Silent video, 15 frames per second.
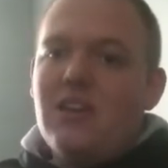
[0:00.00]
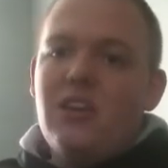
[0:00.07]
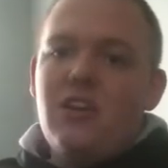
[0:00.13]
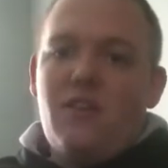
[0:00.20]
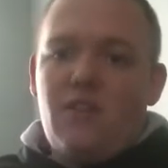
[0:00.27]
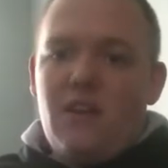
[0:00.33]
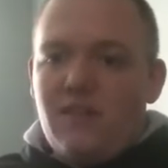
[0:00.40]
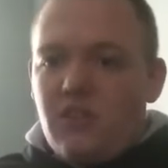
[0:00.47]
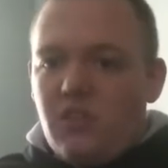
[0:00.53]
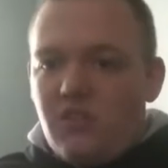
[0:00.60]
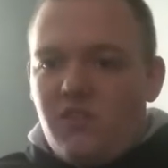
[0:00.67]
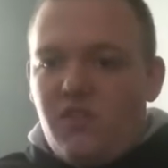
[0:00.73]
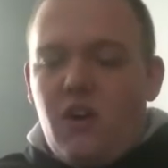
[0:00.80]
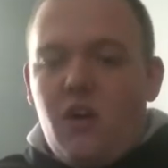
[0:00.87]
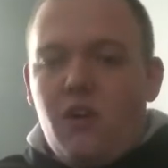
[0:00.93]
If you have to
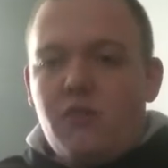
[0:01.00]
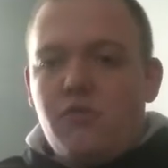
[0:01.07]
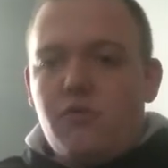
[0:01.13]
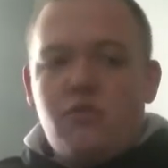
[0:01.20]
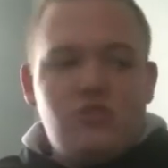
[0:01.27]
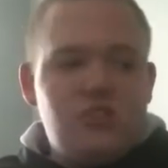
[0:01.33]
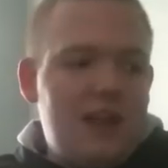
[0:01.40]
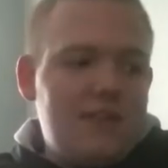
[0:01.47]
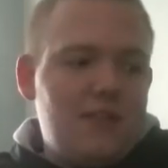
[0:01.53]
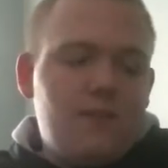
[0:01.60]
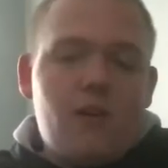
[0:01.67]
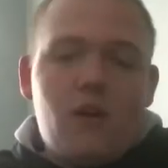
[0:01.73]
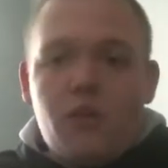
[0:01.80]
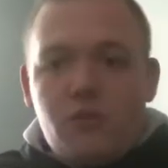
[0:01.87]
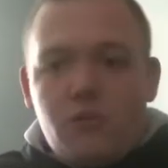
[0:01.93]
follow the rules, you have to
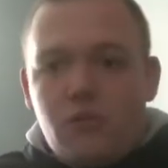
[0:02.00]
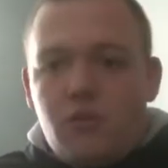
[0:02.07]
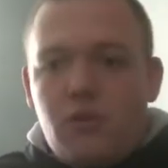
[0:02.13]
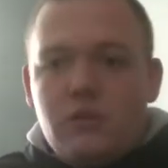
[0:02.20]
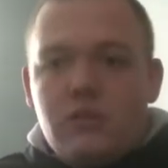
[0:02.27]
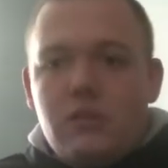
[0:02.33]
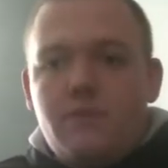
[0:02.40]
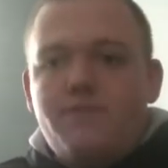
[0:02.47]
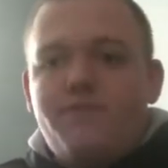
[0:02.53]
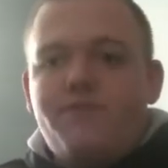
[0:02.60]
follow the rules.